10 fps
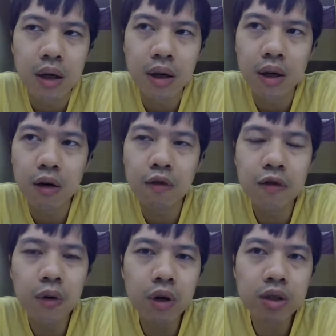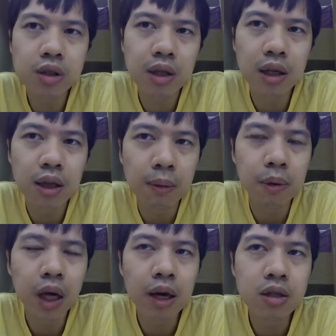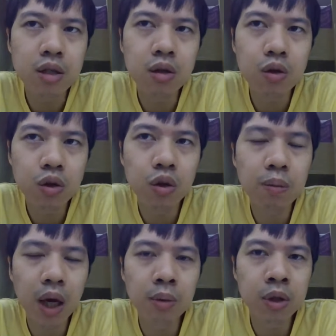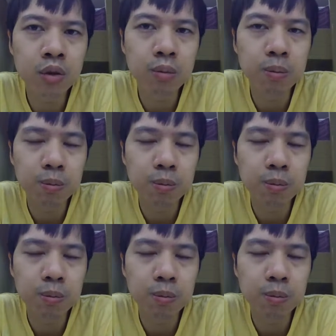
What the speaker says: Of course, in the application you should be able to